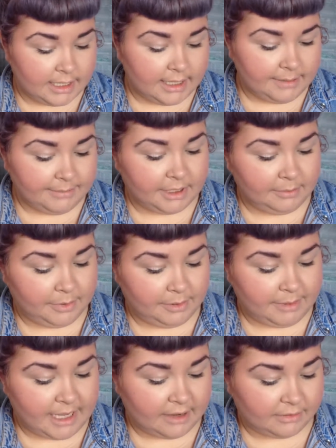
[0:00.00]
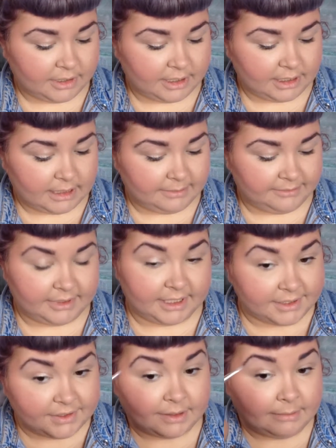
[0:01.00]
I am going to put a powder on top of
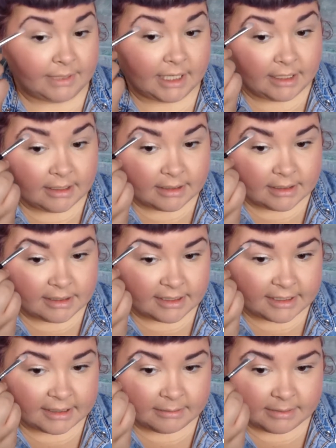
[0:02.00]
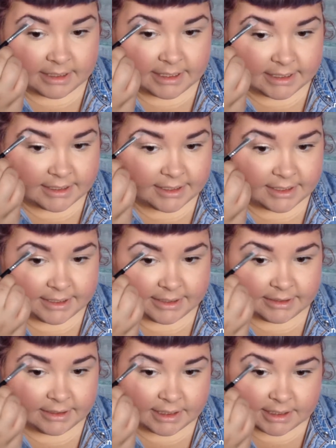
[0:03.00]
this, so I'm not terribly
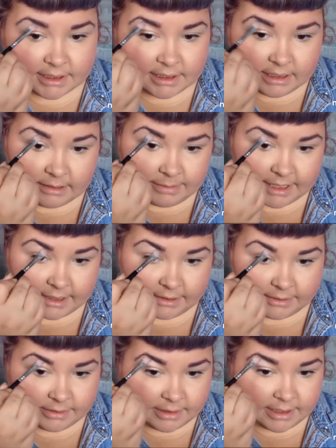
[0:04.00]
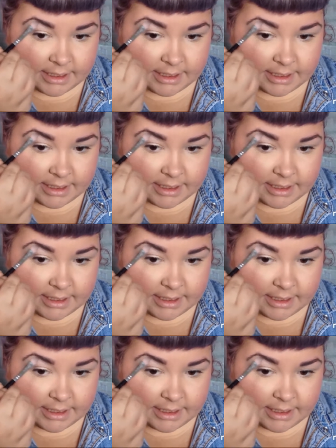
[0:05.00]
concerned about